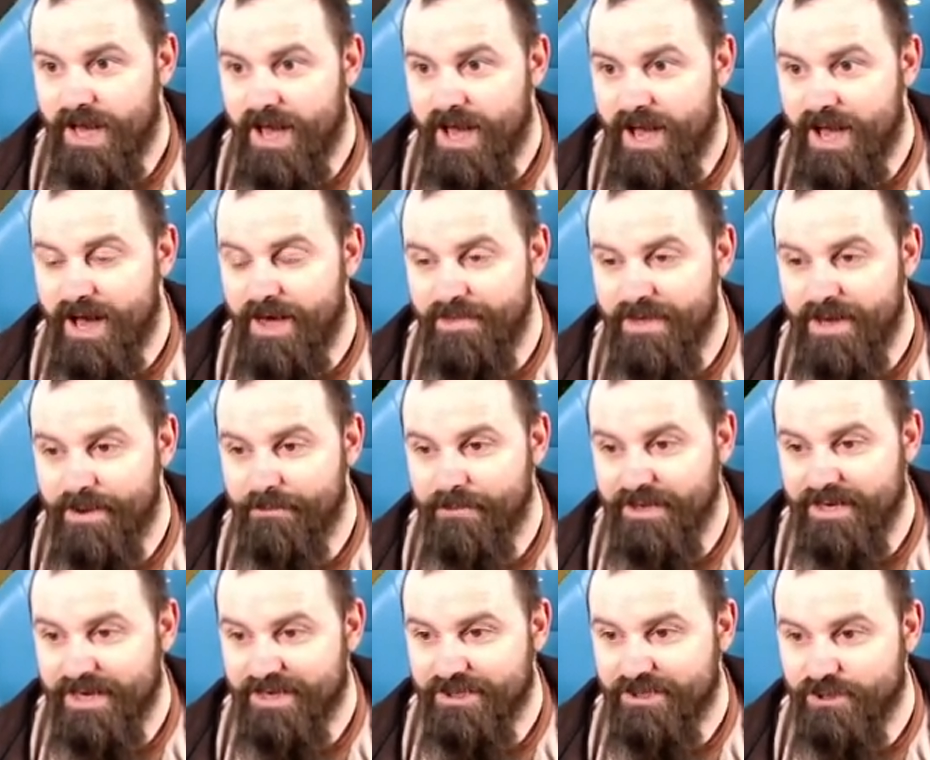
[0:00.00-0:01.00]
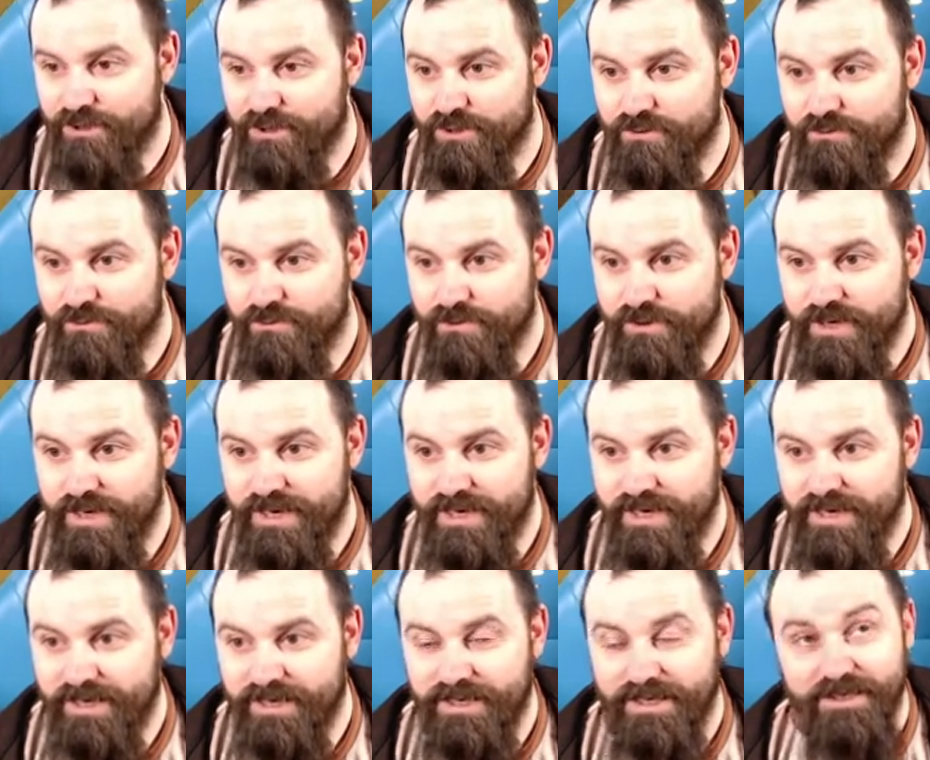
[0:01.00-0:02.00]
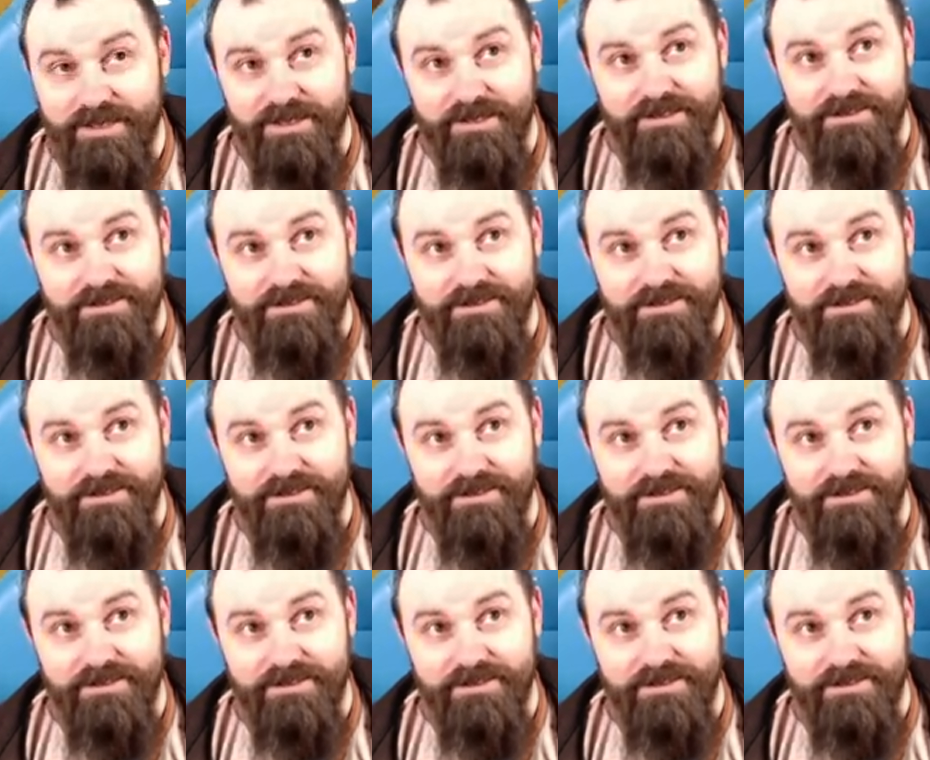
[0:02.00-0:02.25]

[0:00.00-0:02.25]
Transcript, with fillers: And then we get to the really